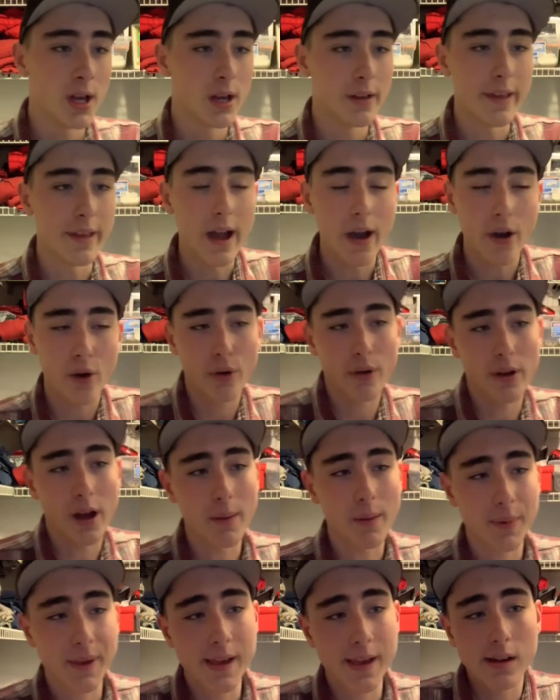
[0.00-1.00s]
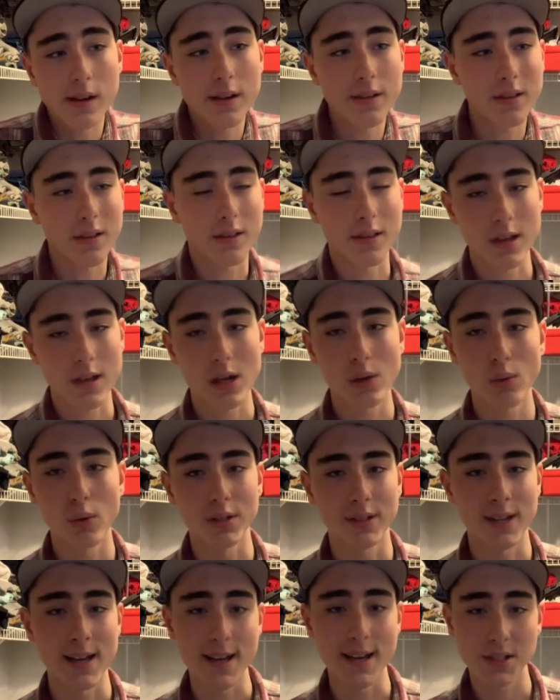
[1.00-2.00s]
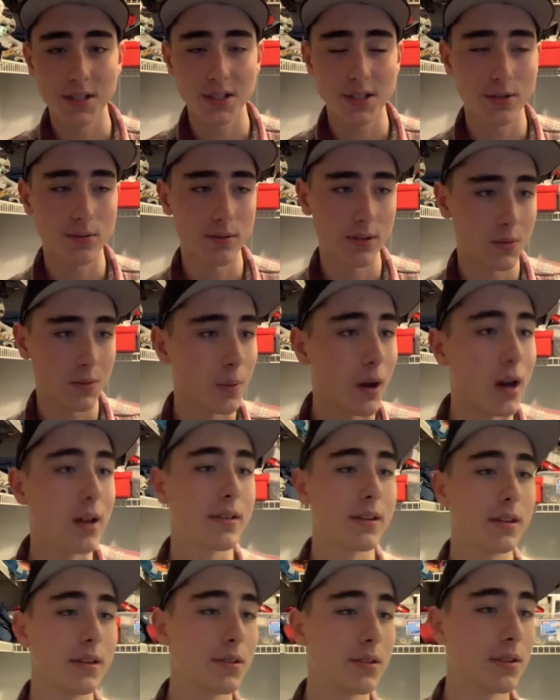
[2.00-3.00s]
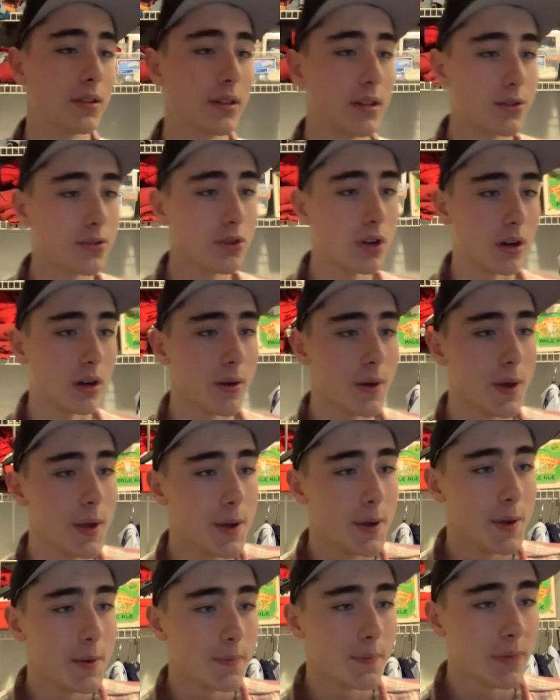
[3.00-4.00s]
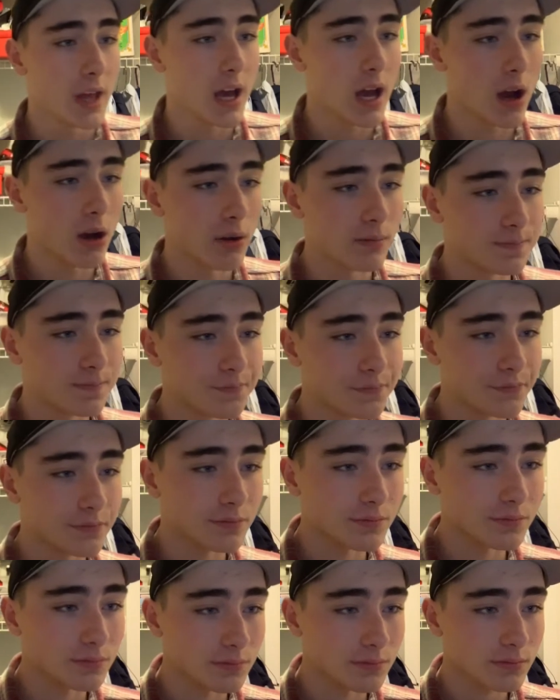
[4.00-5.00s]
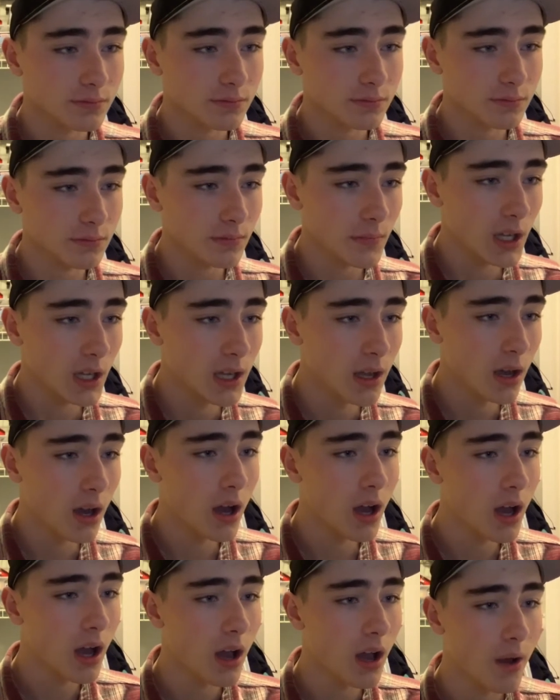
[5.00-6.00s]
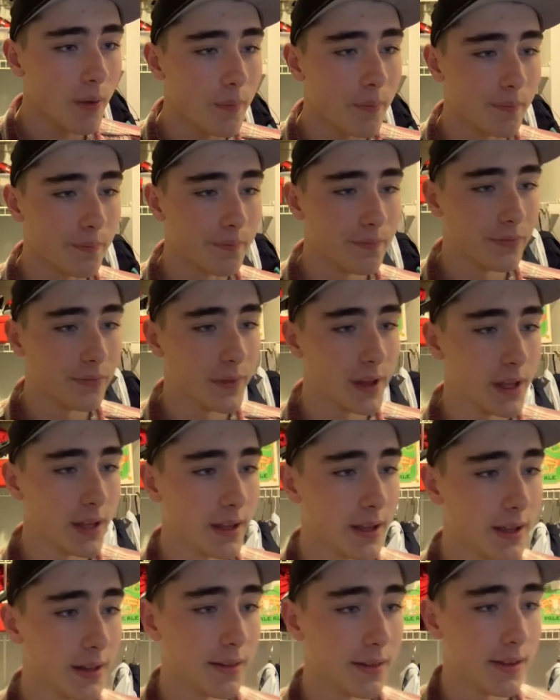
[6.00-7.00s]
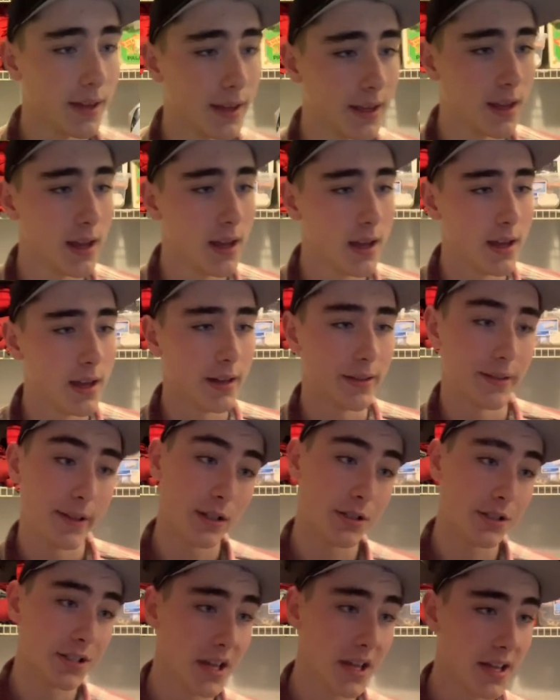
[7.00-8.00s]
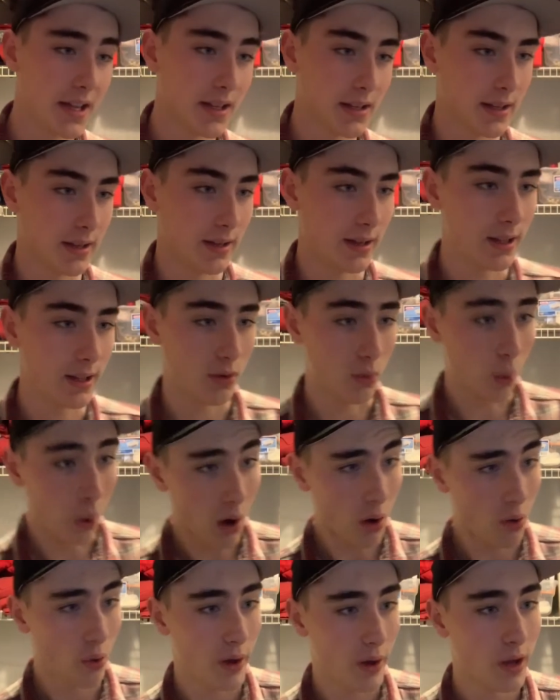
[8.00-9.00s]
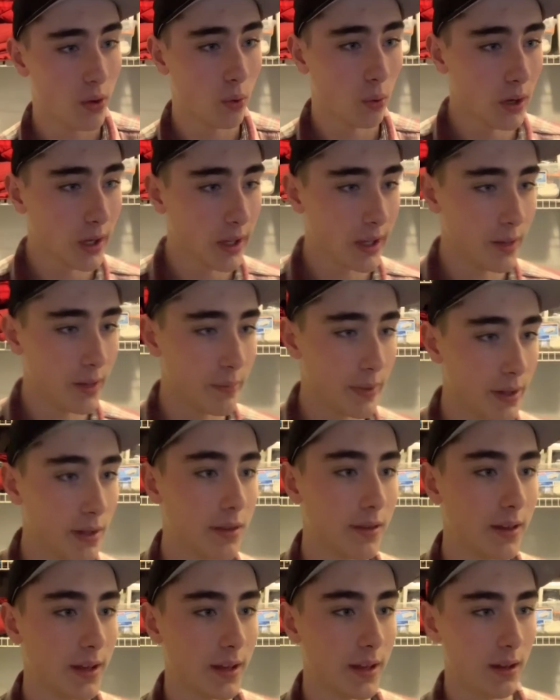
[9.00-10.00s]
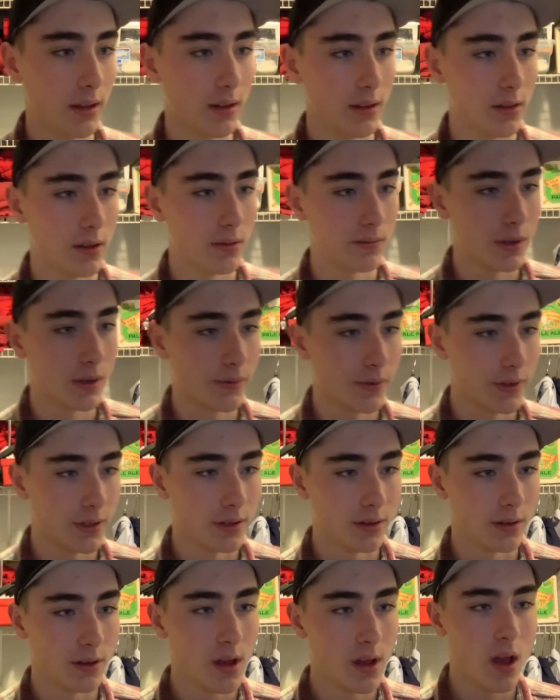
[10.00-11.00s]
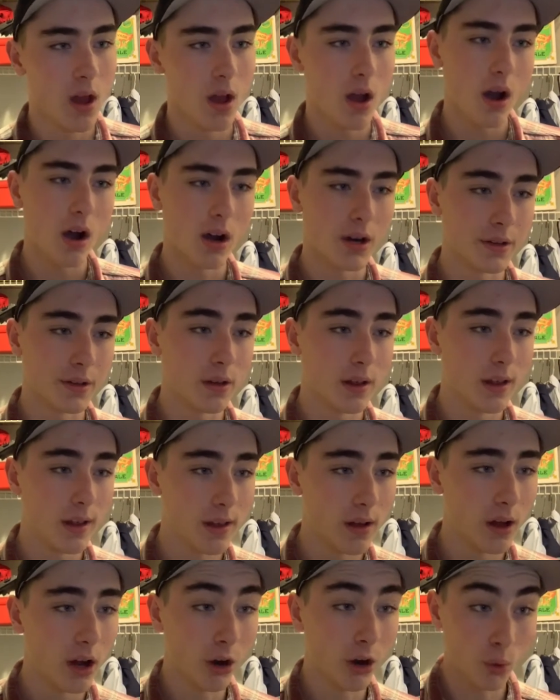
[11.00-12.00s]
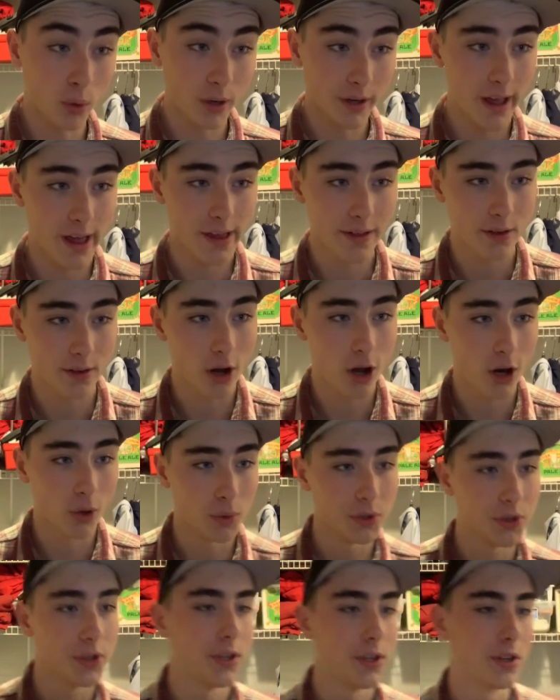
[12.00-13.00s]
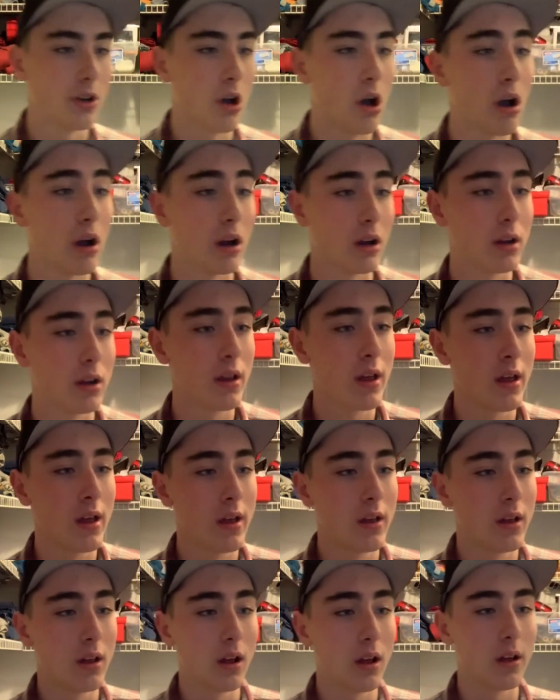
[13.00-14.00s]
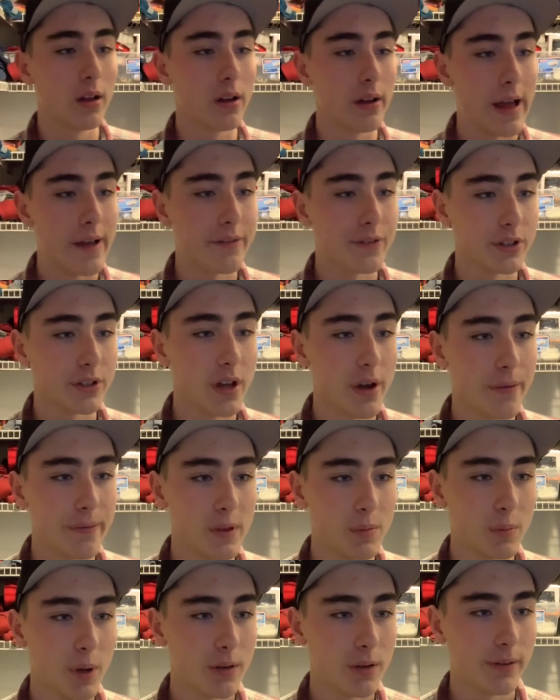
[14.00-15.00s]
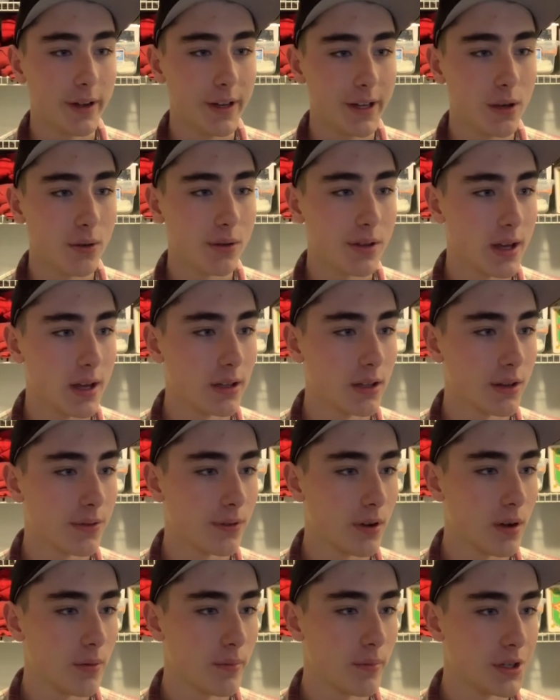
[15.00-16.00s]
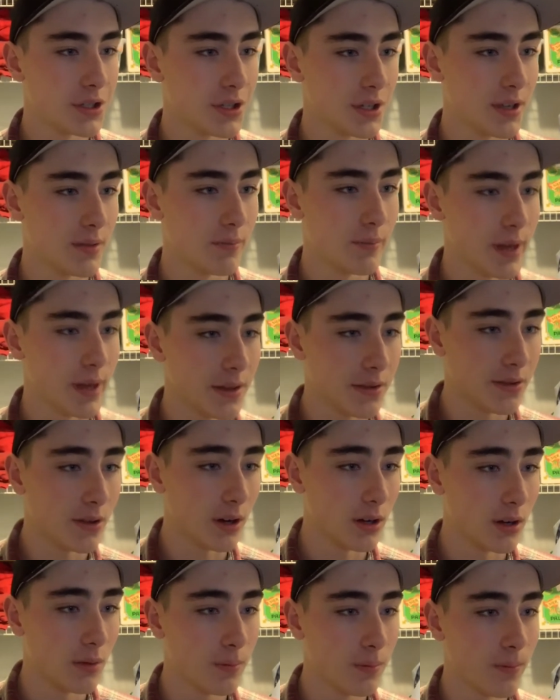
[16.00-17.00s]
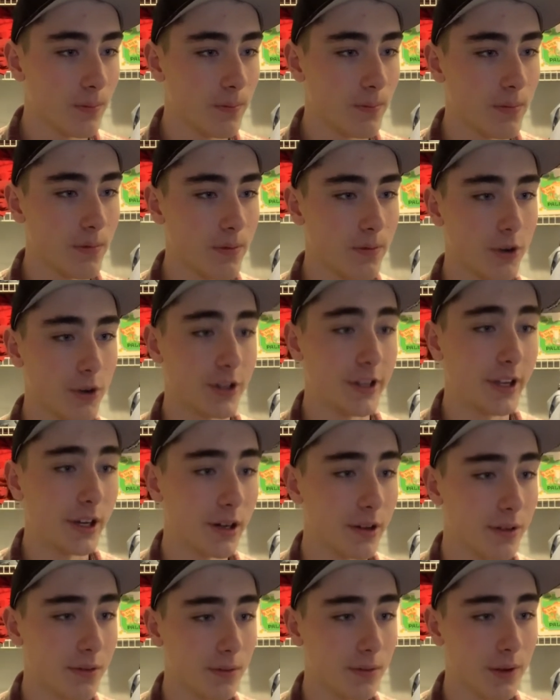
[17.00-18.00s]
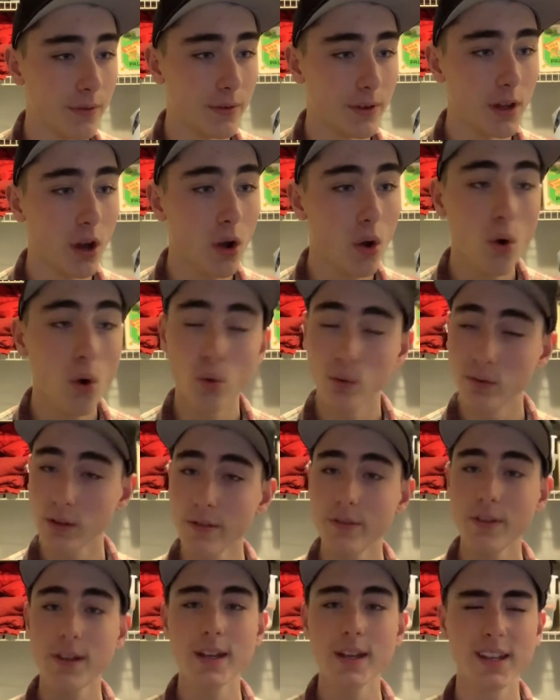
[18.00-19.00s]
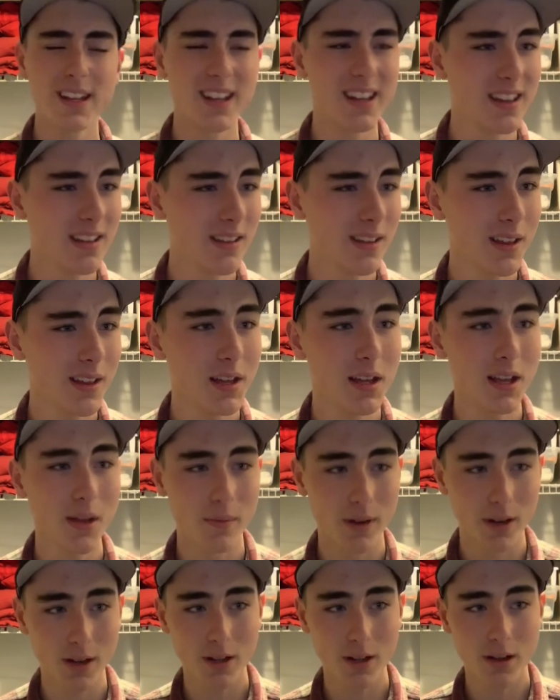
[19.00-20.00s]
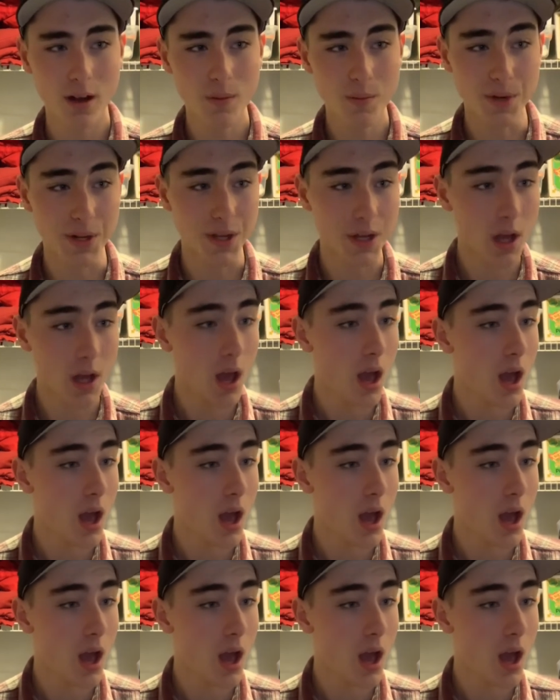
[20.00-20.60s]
Now, I'm curious to see what Tesla's response is to this truck. Now, um, it's like they're saying in quote, and what a big stick the Rivian R R1S and R1T are. After nothing but radio silence from Michigan-based startup for years, Rivian. Oh, Rivian is a American company.